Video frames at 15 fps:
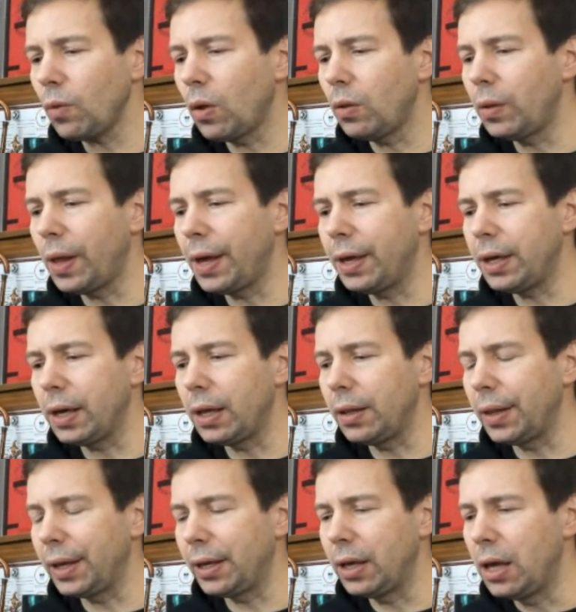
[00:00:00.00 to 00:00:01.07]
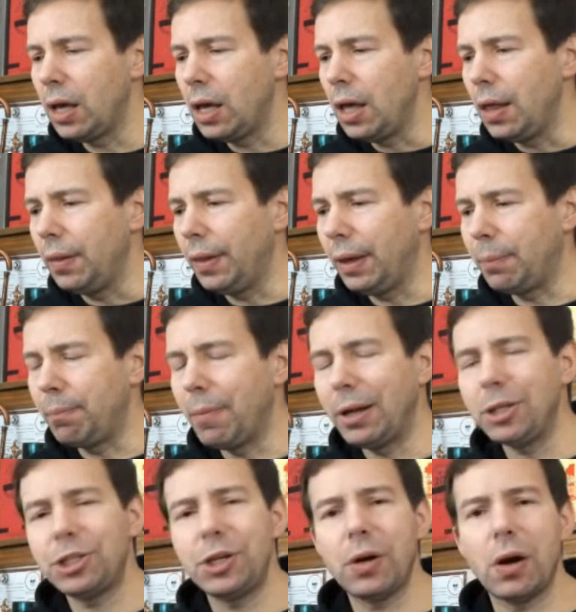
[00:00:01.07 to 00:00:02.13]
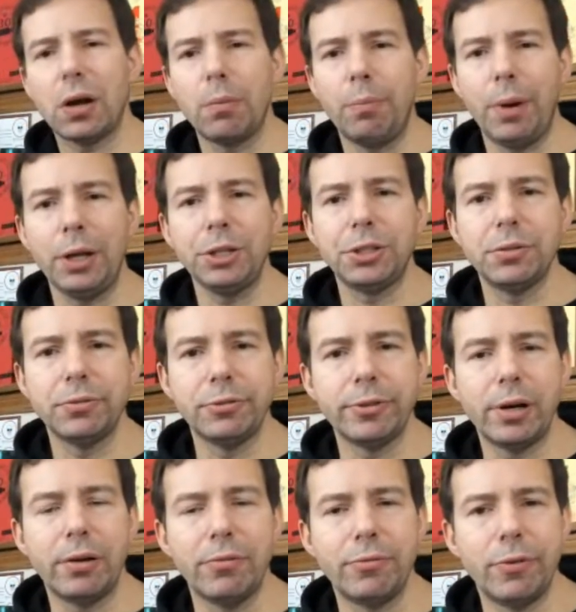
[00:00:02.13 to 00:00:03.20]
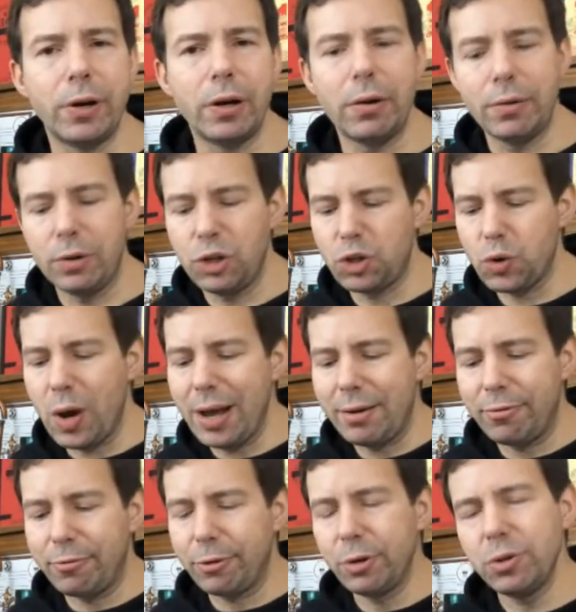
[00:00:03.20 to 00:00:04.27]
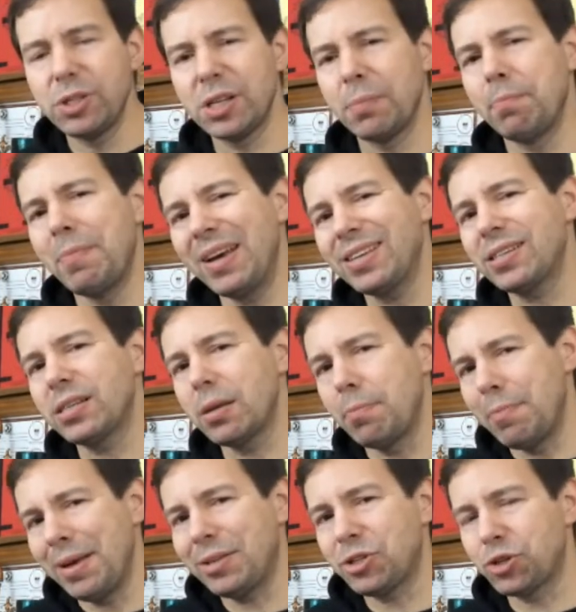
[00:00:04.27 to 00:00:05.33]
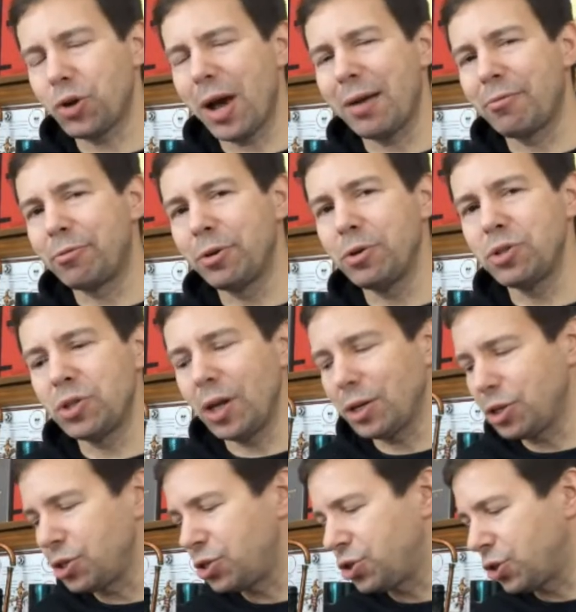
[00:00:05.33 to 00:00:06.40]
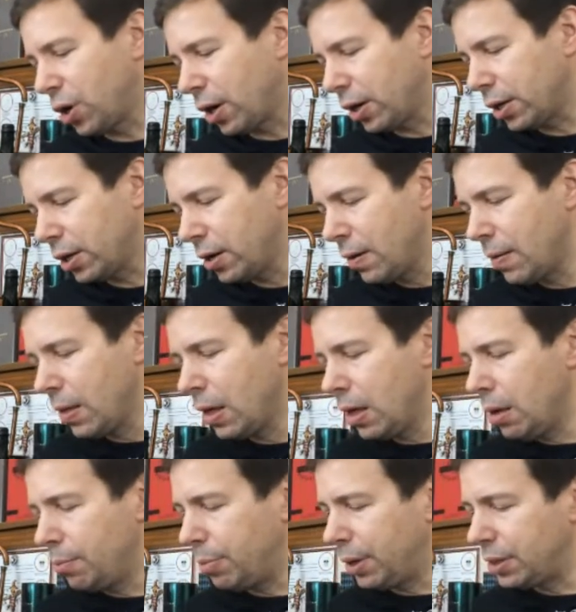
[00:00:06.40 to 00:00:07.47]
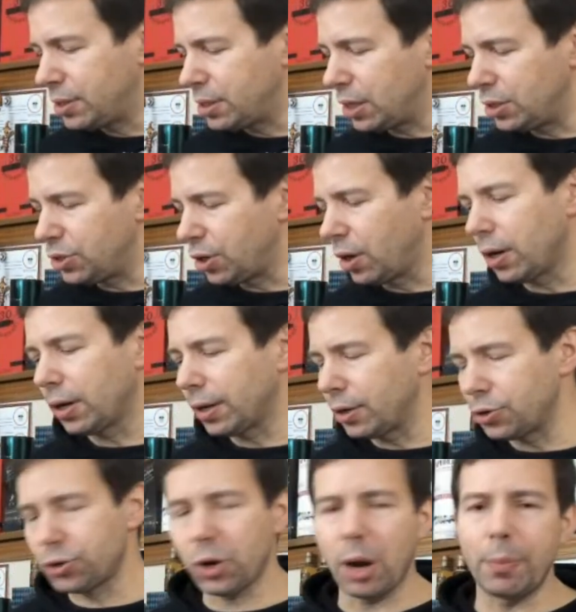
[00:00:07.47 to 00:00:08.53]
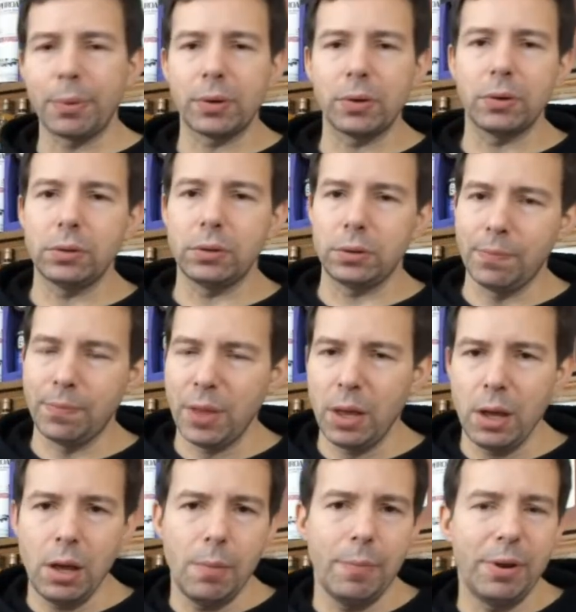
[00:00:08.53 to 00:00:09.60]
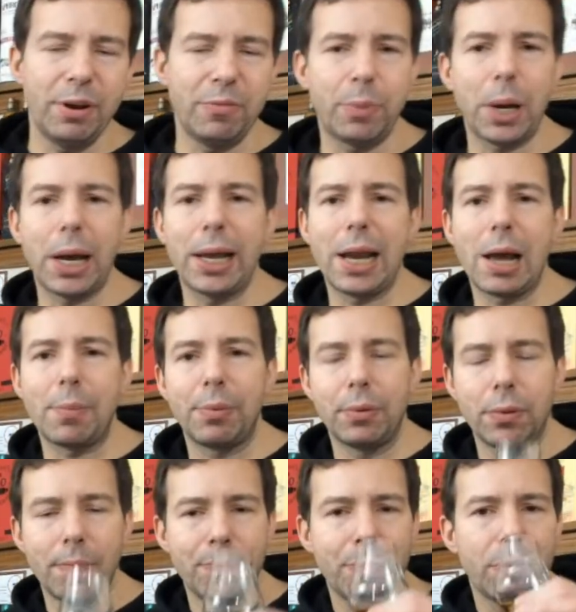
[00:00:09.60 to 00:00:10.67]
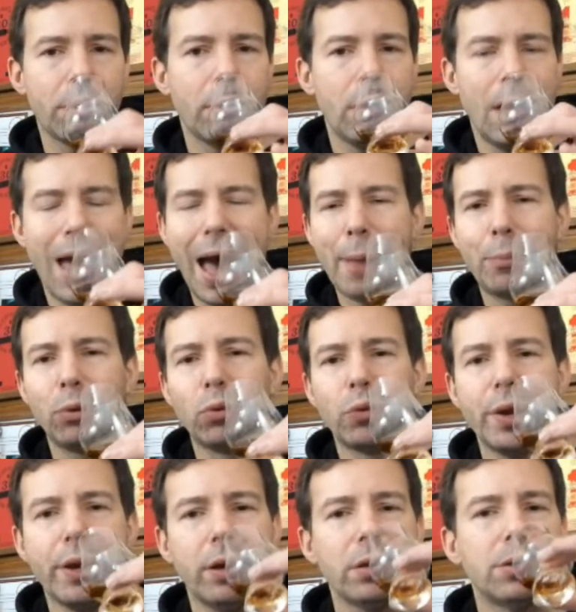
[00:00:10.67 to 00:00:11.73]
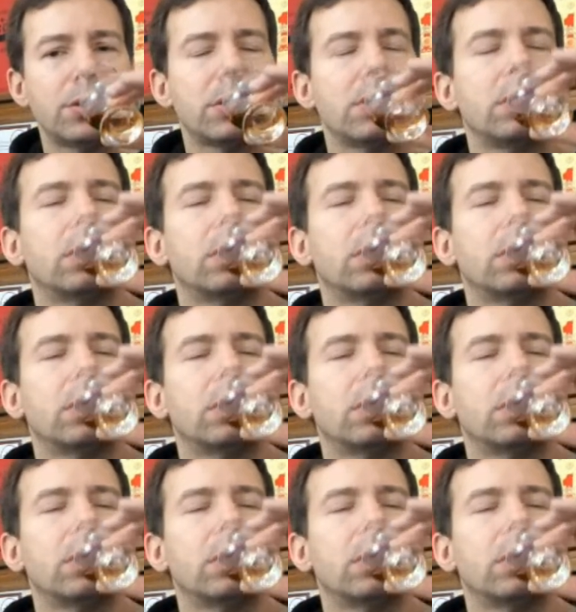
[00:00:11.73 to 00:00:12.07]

like munching on a bunch of dried fruits, mixed dried fruits, not just dark, but dark and tropical, bit of pineapple, apple rings.